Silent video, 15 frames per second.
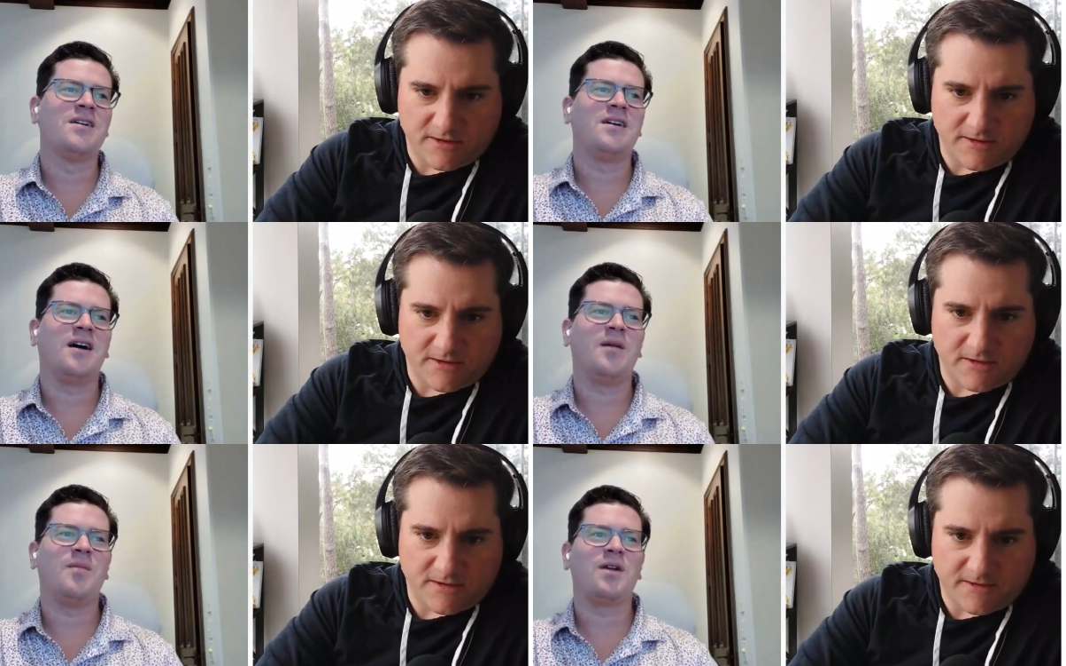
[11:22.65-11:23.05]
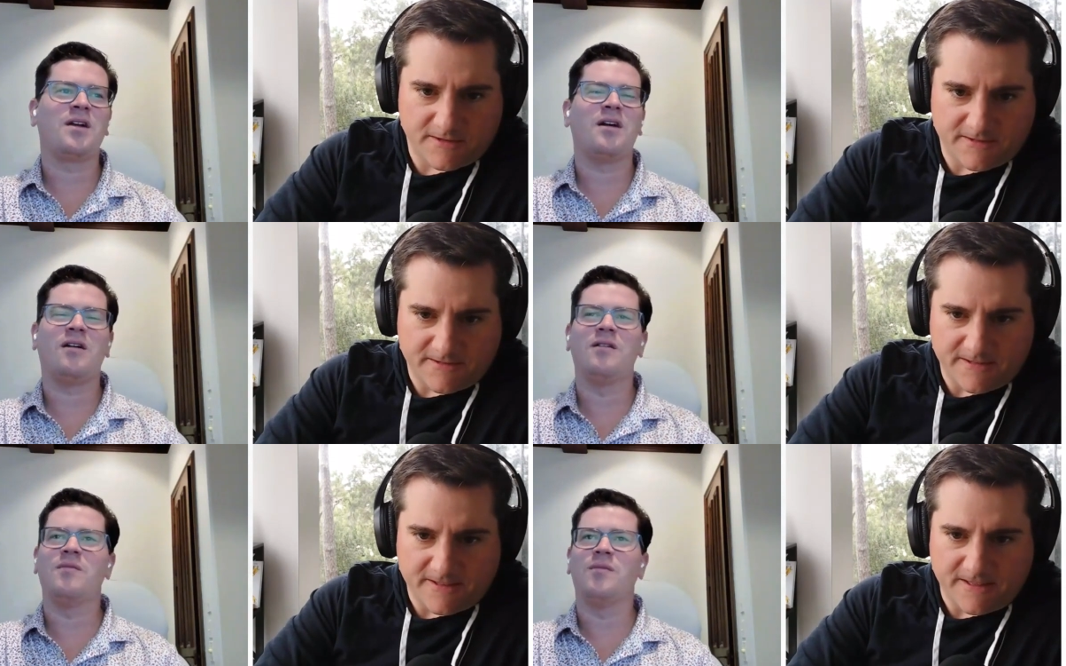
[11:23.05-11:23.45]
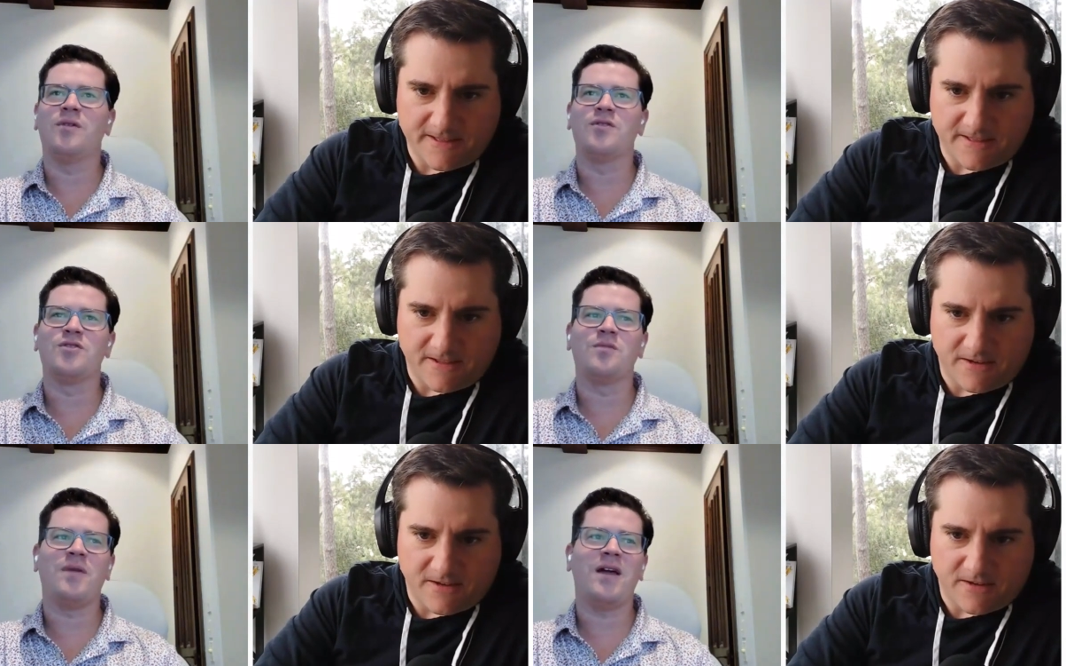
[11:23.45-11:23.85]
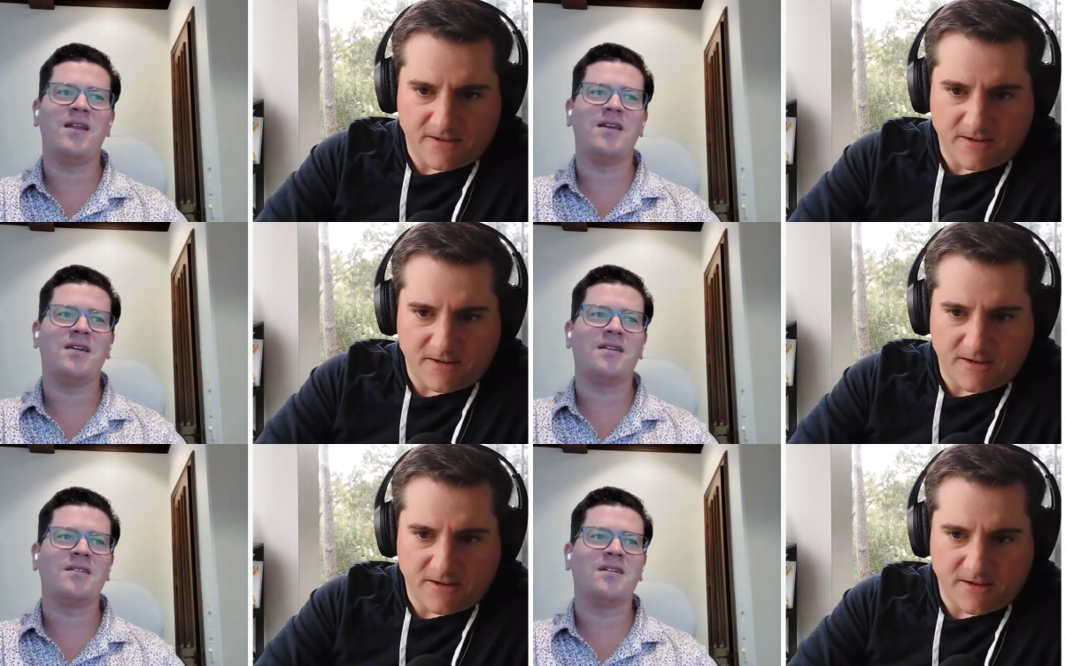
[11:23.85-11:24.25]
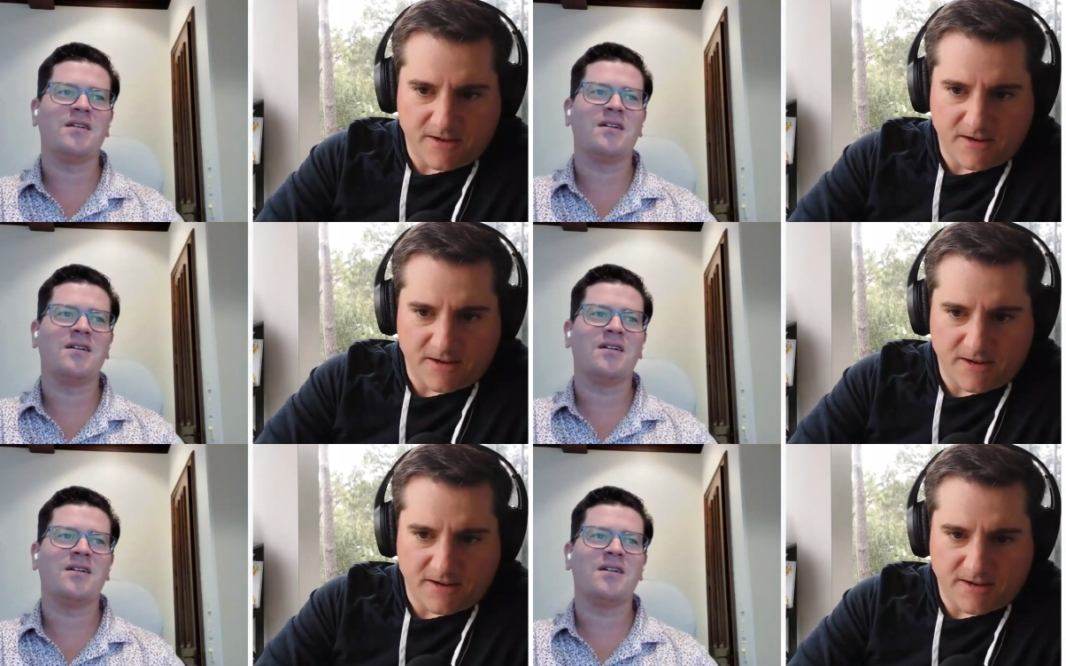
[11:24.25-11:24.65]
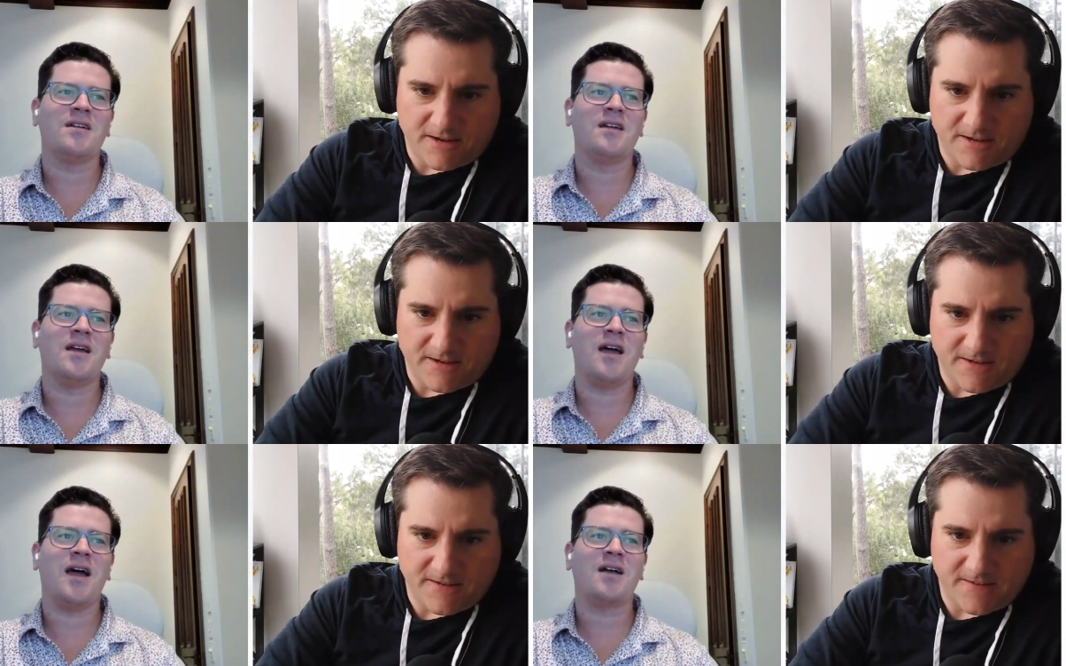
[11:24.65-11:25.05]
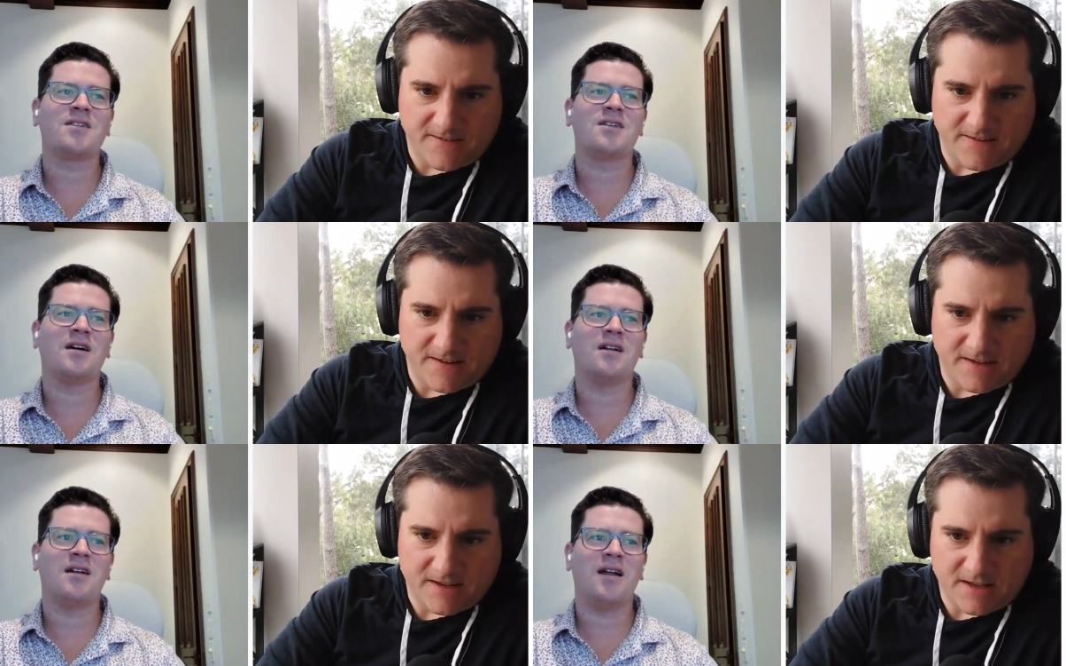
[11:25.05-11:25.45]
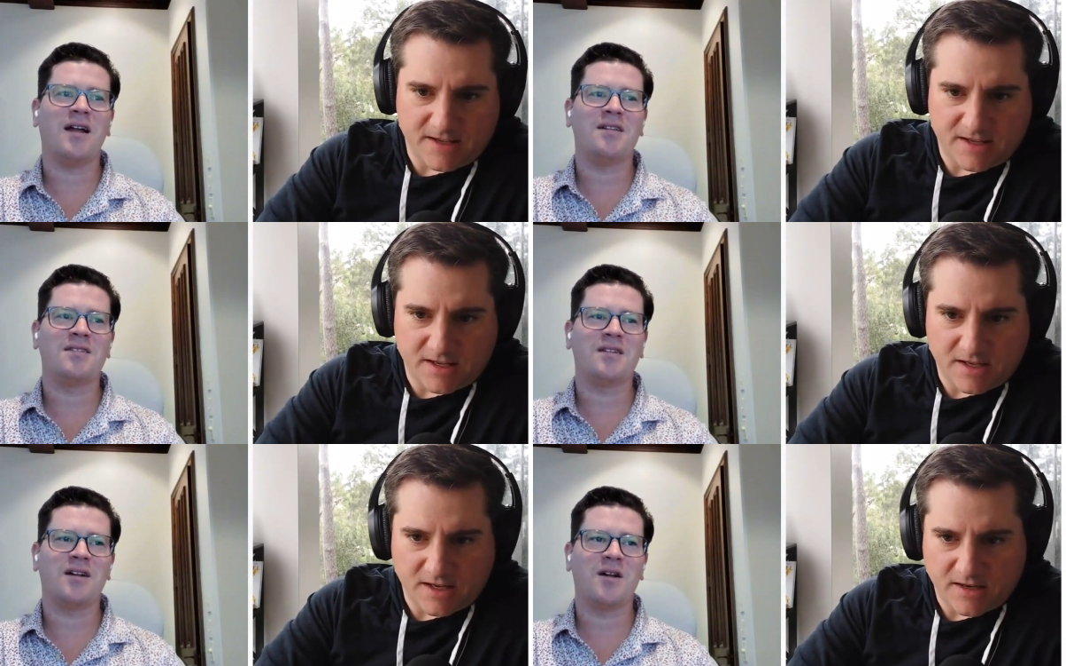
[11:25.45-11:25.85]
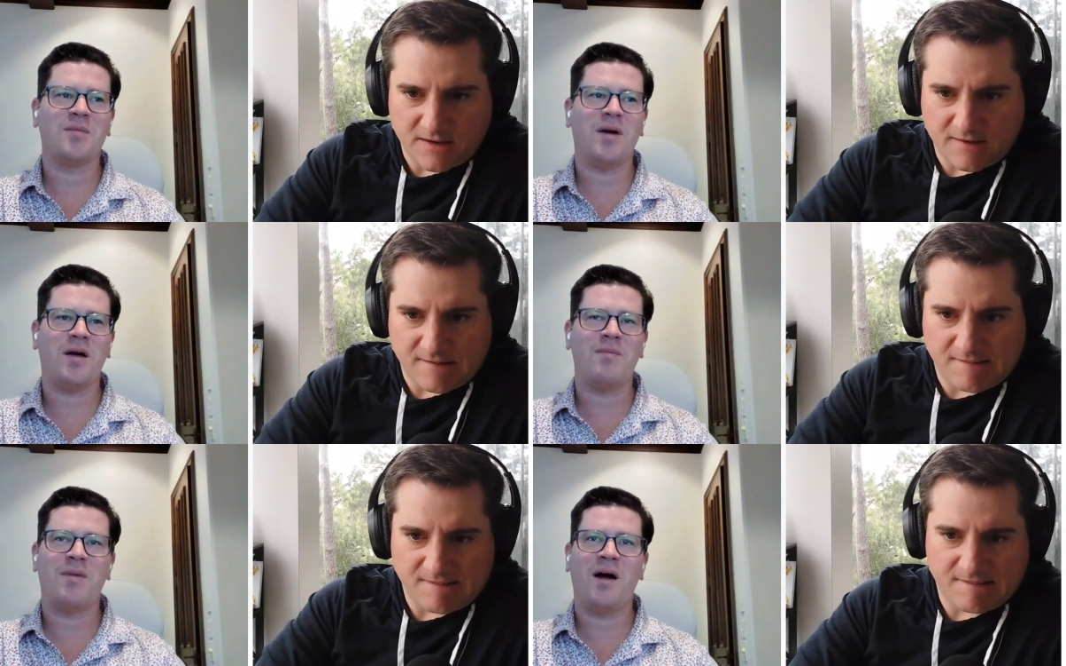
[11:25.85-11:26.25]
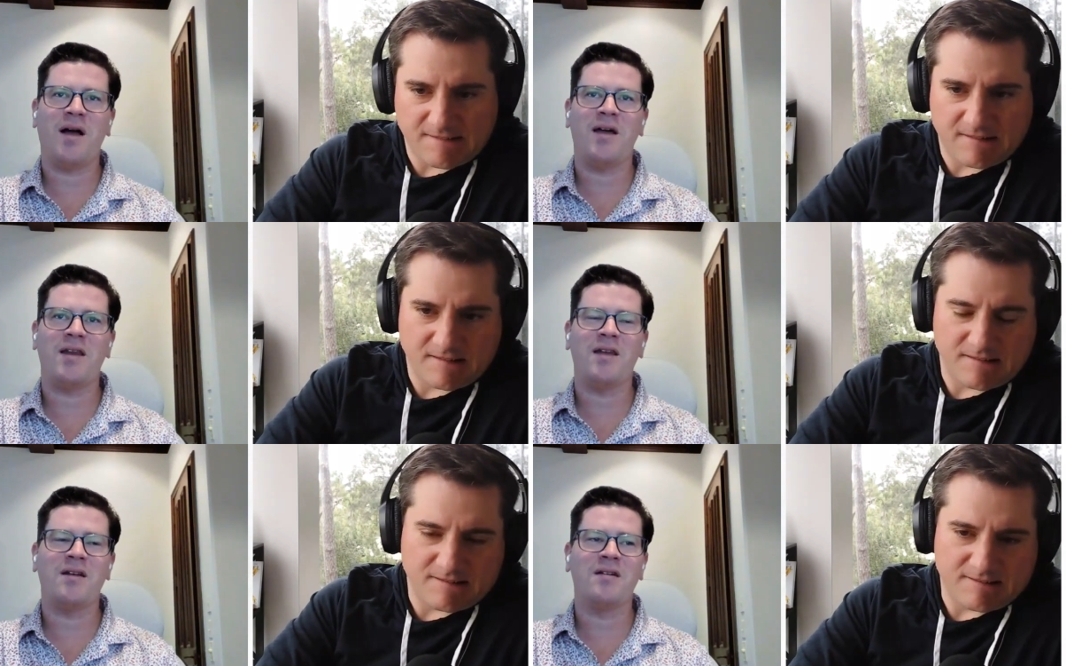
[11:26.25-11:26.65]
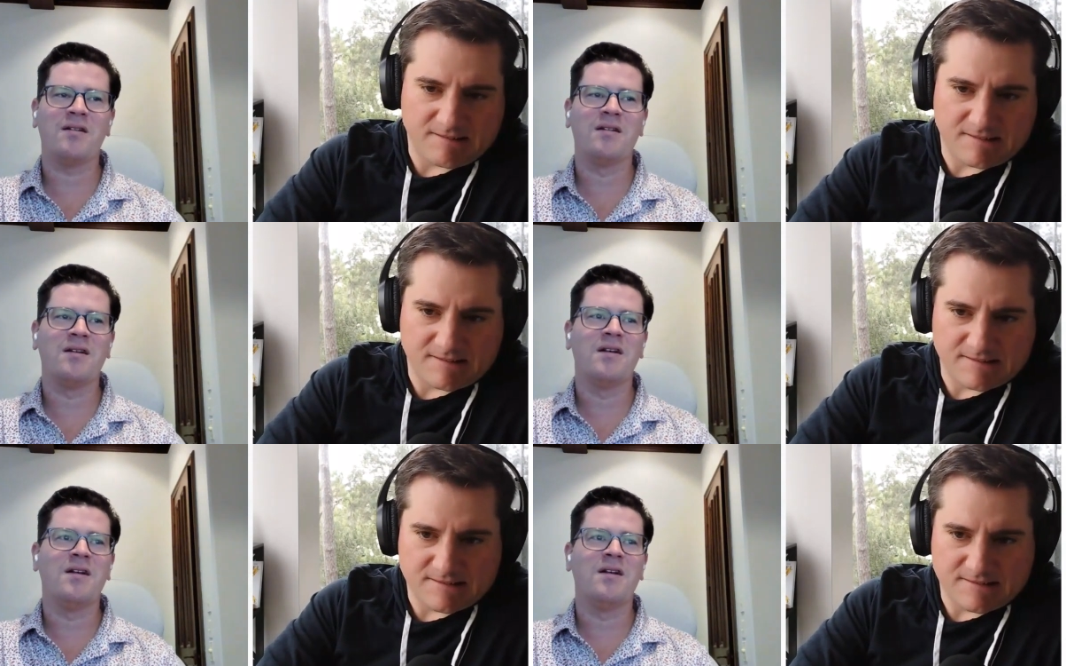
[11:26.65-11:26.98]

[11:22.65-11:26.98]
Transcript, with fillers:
Speaker 1: I'm going to call it merger mania. Uh, Exxon announced they're going to buy Pioneer.